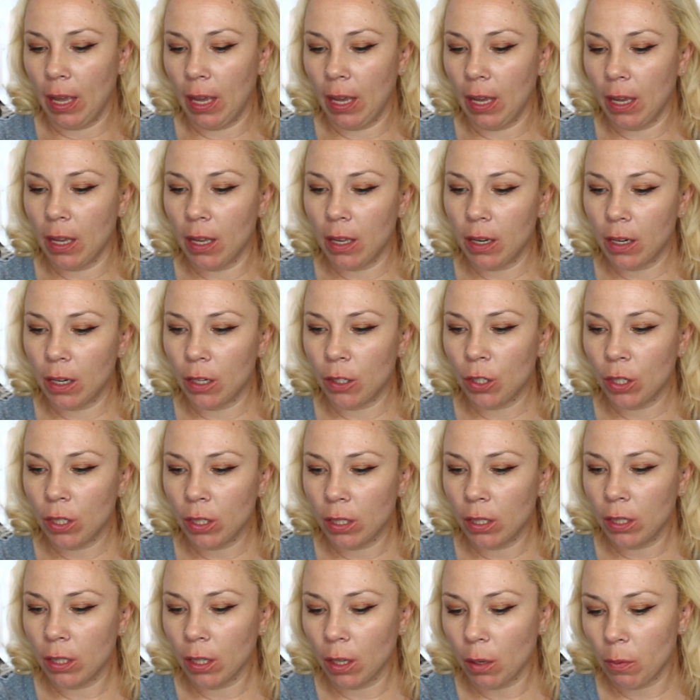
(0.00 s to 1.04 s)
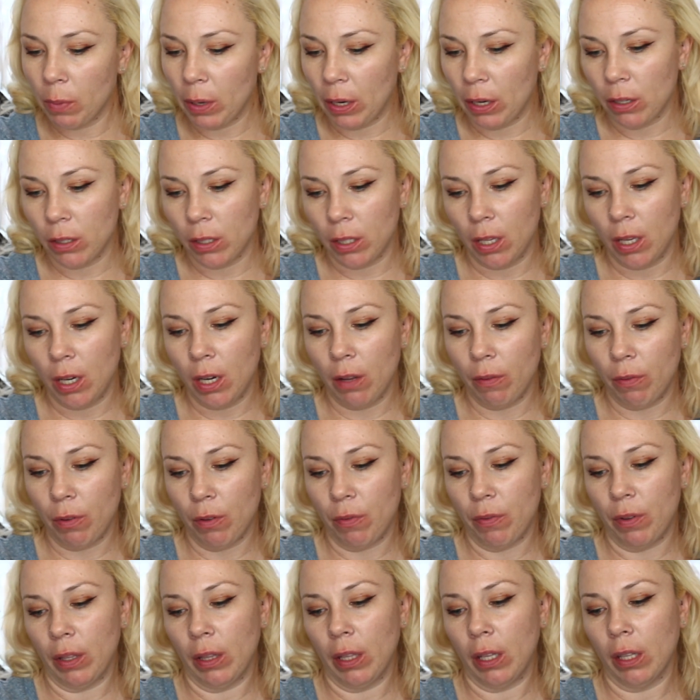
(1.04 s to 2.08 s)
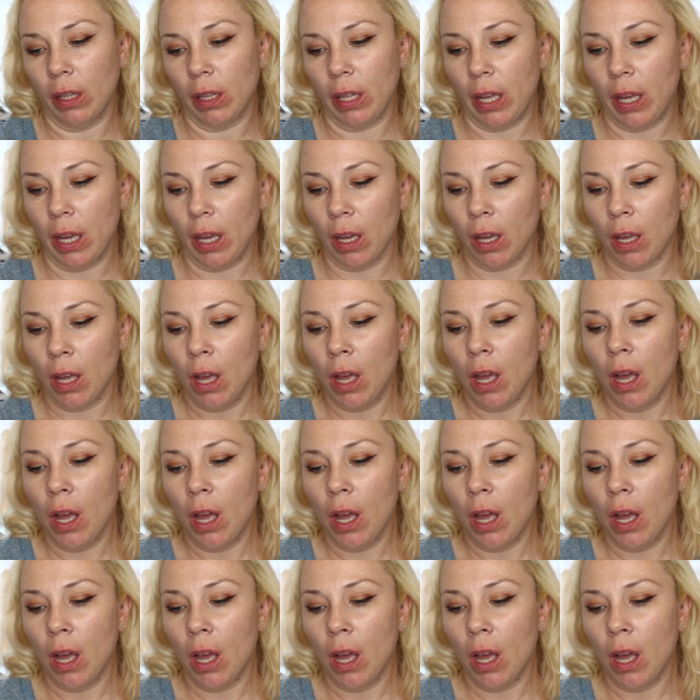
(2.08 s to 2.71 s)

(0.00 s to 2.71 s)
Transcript: And just as a comparison, if you're feeling like,